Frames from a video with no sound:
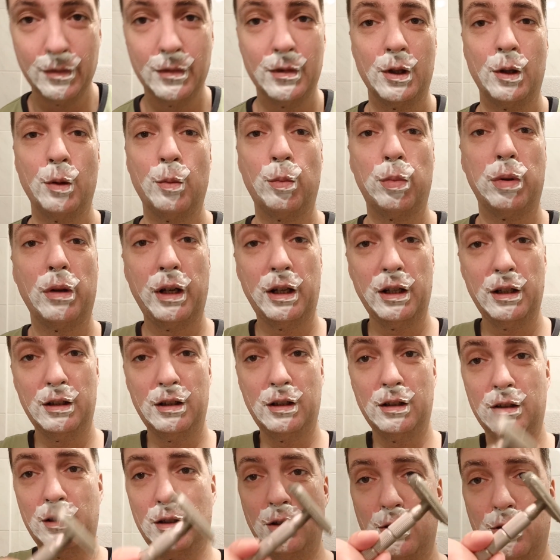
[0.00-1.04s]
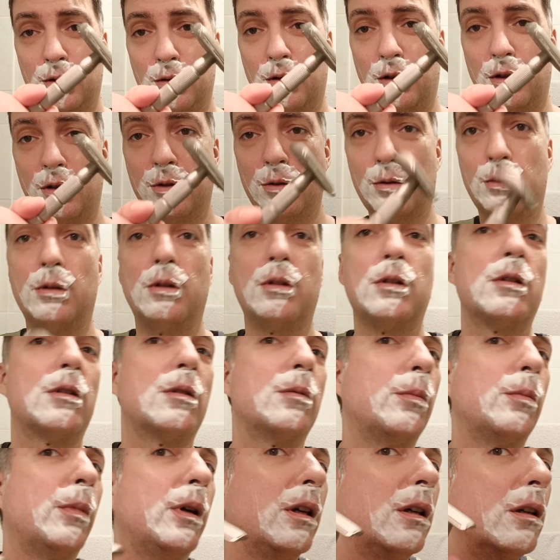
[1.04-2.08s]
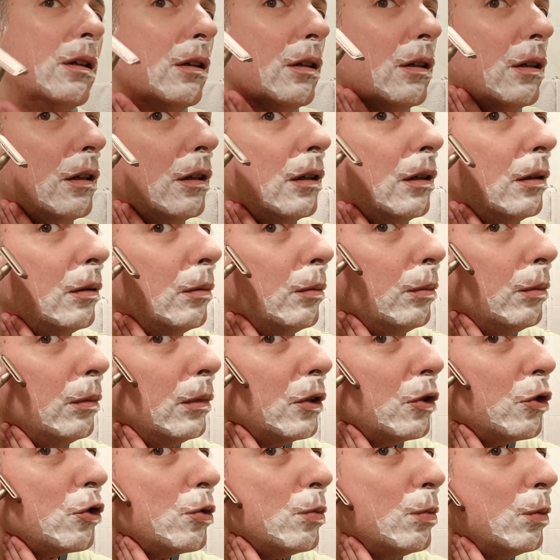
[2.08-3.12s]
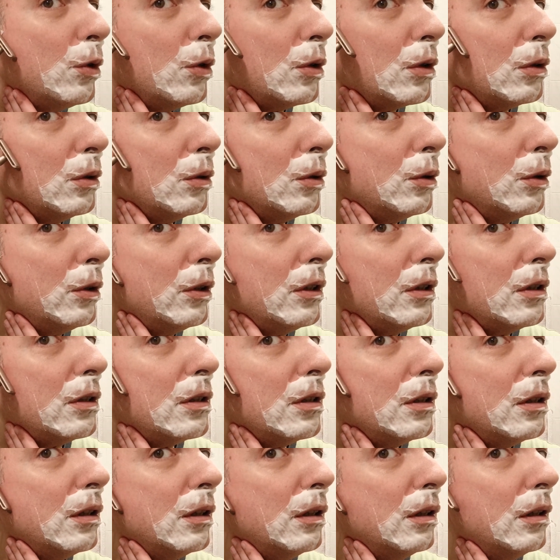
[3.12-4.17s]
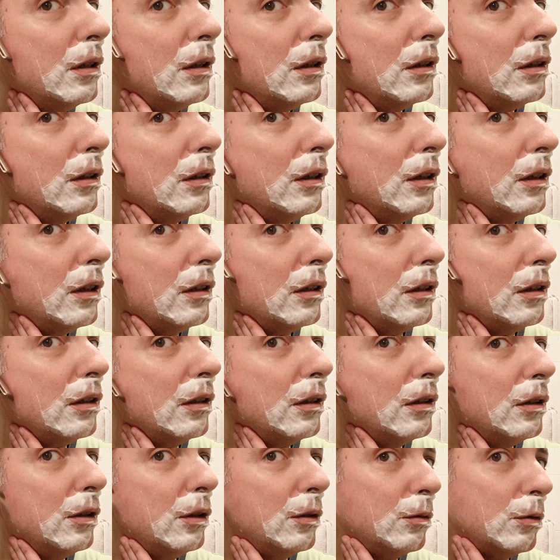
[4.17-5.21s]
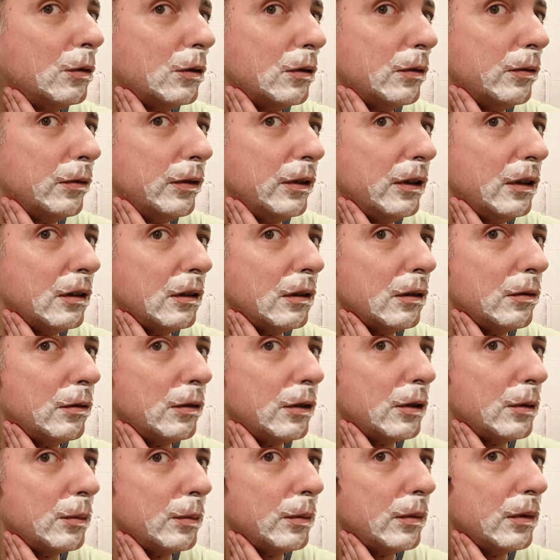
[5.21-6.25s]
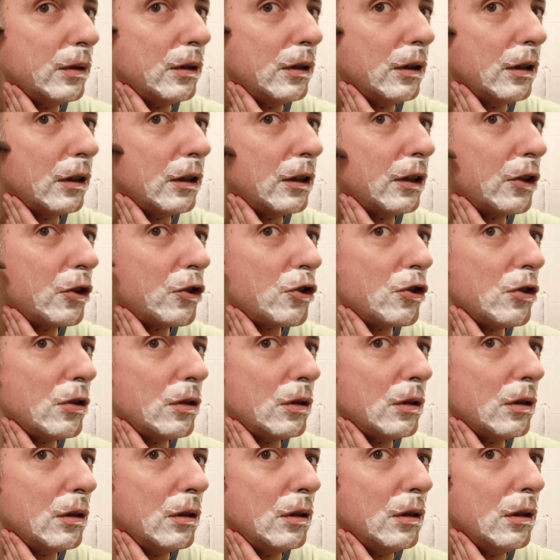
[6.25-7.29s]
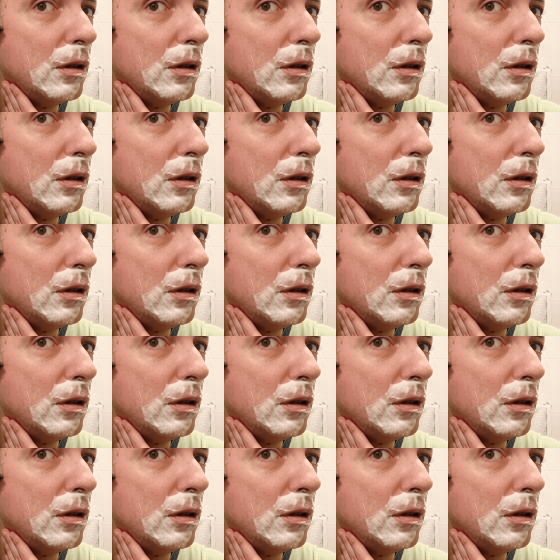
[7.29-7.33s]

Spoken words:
the blade in this razor is making much more noise than you would feel from aggression,